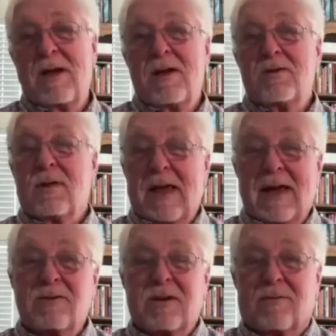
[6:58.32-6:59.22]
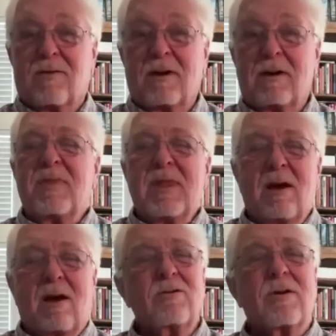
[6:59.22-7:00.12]
So that's different. They
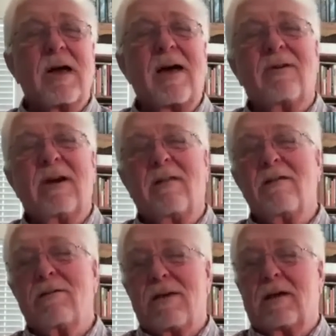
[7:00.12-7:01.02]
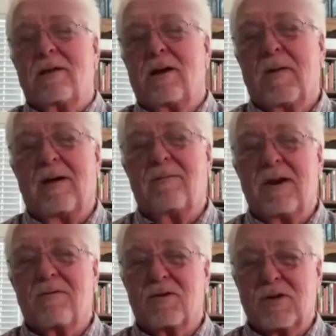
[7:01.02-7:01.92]
also have another thing that I've
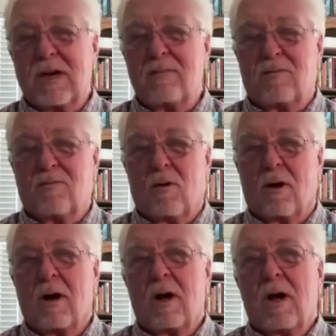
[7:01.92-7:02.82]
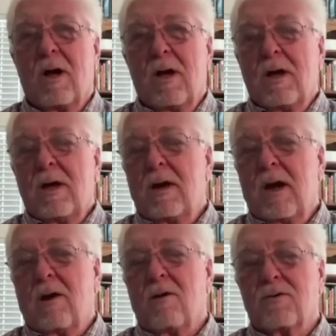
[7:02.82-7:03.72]
never seen before. In
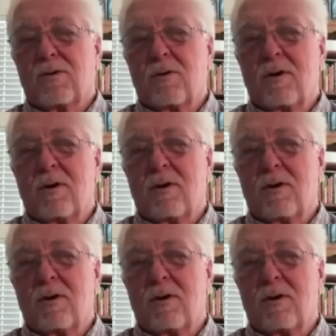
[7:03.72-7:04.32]
Arizona,